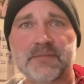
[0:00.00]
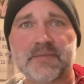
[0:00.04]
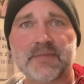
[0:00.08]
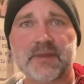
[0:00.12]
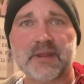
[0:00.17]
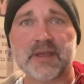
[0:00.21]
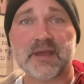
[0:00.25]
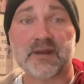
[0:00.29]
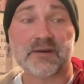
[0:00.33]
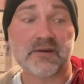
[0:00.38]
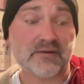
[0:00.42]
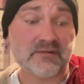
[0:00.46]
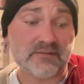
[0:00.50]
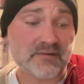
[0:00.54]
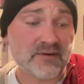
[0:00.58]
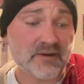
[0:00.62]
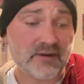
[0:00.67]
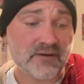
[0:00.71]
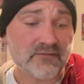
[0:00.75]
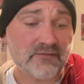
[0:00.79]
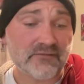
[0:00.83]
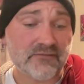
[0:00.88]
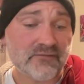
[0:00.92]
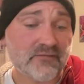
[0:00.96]
And,
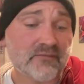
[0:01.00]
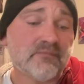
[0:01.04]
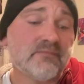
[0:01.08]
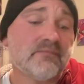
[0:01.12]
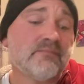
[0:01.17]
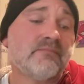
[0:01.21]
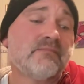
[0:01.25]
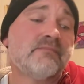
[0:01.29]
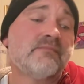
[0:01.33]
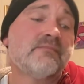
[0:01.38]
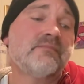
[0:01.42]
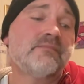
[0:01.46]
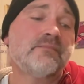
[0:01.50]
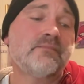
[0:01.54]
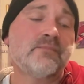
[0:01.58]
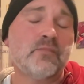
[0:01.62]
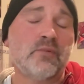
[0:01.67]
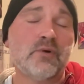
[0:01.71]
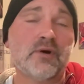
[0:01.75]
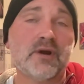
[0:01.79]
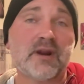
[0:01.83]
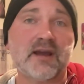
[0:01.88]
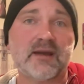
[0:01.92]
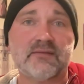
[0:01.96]
and from
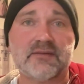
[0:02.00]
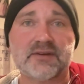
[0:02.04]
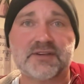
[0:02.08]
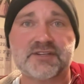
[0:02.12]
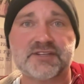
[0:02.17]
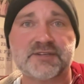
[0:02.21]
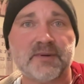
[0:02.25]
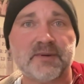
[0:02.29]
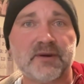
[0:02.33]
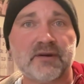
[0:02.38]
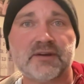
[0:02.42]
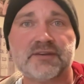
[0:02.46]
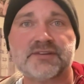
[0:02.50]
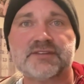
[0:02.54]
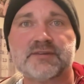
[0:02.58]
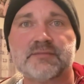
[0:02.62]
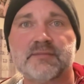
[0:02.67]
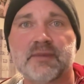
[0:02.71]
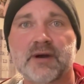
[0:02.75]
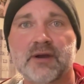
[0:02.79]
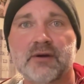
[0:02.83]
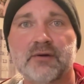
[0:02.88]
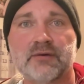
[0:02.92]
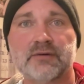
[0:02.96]
what I've experienced in
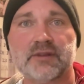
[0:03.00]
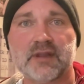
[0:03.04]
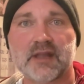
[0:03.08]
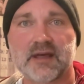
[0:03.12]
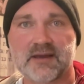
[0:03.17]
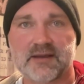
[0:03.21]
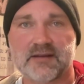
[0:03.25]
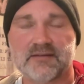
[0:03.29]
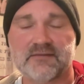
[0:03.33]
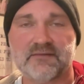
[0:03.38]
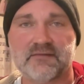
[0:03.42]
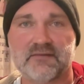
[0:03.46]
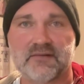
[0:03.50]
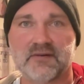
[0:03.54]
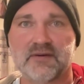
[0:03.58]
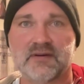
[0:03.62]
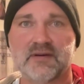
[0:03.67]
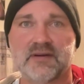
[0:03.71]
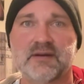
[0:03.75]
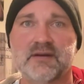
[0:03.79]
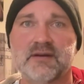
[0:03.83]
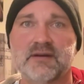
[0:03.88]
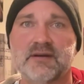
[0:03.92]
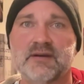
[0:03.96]
my own life,
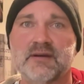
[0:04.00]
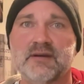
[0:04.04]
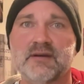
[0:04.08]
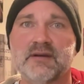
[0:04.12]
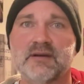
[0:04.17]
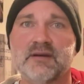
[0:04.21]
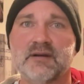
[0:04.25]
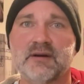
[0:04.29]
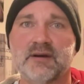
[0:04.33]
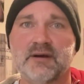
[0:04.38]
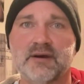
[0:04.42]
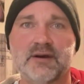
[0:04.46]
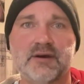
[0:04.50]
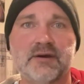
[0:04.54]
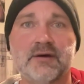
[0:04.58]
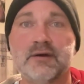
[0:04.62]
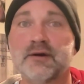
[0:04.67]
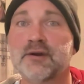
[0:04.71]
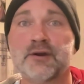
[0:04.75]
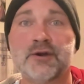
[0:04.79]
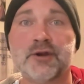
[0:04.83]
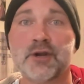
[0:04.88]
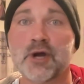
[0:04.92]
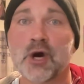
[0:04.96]

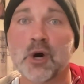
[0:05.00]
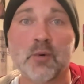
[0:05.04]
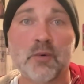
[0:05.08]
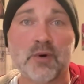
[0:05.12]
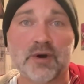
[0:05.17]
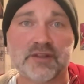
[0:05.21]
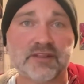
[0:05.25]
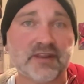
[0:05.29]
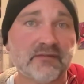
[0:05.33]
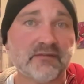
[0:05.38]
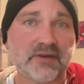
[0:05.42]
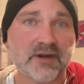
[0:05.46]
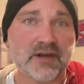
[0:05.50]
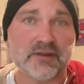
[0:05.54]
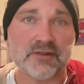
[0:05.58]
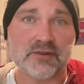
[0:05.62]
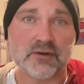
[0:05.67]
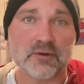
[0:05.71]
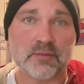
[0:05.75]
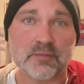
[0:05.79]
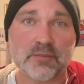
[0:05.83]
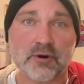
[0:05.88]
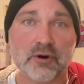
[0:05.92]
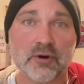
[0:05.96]
no one living in
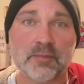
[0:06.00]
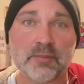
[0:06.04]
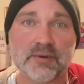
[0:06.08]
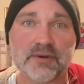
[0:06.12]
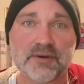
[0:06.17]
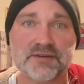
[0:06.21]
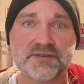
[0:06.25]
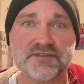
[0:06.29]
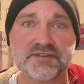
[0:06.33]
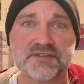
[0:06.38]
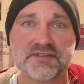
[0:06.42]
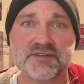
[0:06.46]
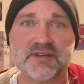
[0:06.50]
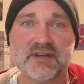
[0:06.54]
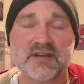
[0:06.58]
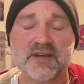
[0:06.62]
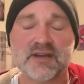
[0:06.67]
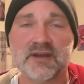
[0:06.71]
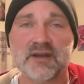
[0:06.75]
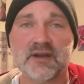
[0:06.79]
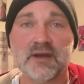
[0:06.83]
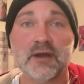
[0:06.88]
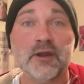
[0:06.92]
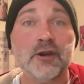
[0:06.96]
their purpose,
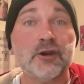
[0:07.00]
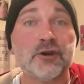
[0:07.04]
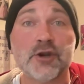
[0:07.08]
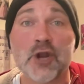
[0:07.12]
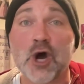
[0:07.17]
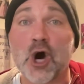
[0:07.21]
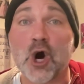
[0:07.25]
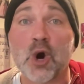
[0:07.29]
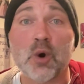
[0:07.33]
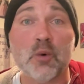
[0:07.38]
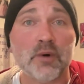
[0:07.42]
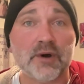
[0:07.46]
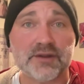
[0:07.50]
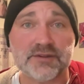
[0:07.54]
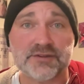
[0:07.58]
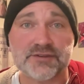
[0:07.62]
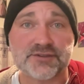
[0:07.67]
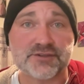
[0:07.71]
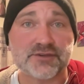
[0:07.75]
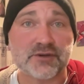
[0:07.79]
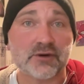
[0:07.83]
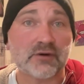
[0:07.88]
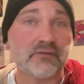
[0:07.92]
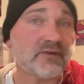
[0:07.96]
no one
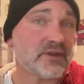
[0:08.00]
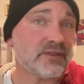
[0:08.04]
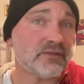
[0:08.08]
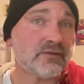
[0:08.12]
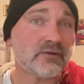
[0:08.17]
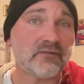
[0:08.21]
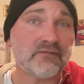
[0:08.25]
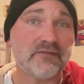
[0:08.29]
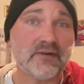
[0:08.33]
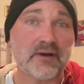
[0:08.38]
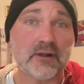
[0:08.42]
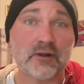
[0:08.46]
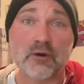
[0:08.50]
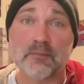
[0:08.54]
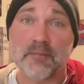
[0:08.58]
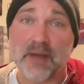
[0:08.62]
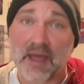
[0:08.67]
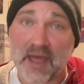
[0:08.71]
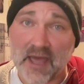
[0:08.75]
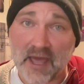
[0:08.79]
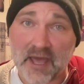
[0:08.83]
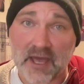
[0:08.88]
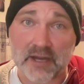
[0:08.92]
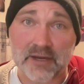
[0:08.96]
serving their fellow
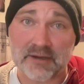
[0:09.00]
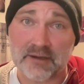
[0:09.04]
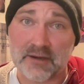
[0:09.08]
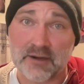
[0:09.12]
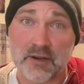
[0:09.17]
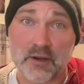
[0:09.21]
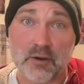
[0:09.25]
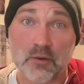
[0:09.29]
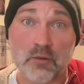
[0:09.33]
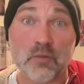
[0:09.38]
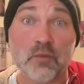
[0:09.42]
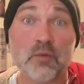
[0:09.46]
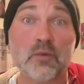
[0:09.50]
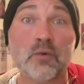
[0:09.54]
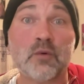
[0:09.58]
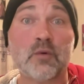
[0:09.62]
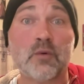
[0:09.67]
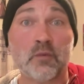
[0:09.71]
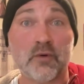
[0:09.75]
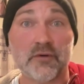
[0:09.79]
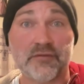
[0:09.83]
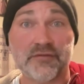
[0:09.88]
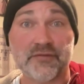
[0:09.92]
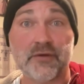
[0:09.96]
man
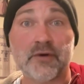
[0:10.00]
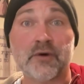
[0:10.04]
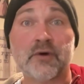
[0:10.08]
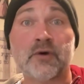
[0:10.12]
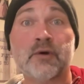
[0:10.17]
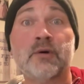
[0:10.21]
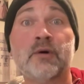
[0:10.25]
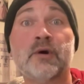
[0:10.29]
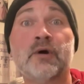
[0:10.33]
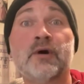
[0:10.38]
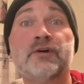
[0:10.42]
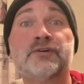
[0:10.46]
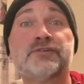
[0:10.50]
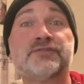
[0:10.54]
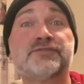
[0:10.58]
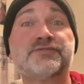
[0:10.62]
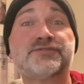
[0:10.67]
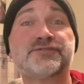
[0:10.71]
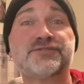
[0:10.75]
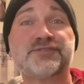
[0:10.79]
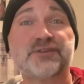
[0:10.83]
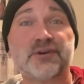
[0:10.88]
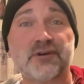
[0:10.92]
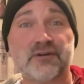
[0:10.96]
with the
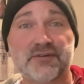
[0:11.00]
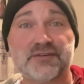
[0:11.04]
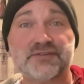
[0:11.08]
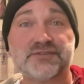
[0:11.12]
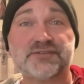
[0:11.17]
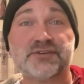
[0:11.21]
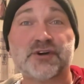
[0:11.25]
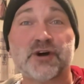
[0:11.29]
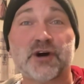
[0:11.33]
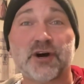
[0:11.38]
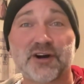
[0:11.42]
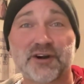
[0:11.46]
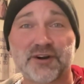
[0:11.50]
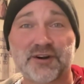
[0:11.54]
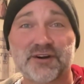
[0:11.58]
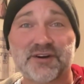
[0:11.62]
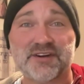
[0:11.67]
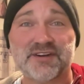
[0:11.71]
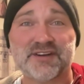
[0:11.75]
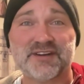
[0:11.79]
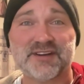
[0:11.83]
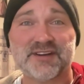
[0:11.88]
servant's heart